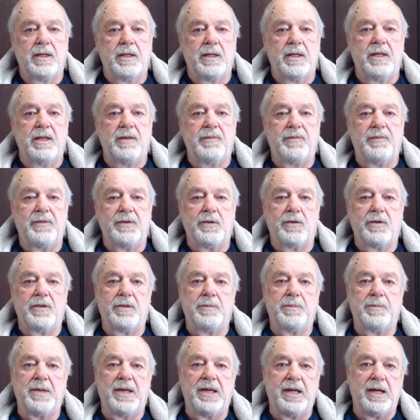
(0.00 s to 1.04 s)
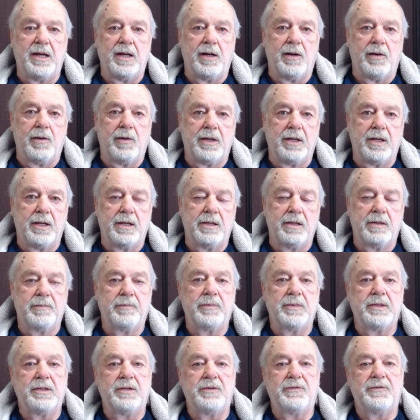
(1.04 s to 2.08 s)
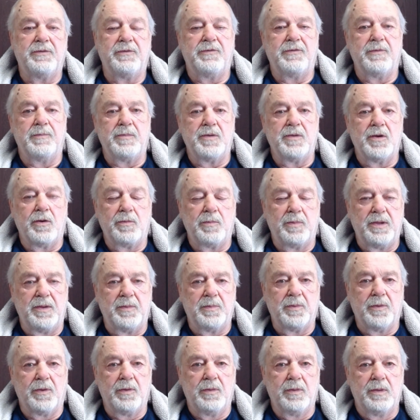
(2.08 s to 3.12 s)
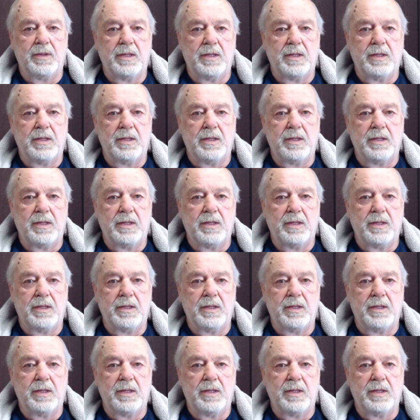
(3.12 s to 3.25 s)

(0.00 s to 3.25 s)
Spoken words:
If you go to the Bay Area, you see some young people,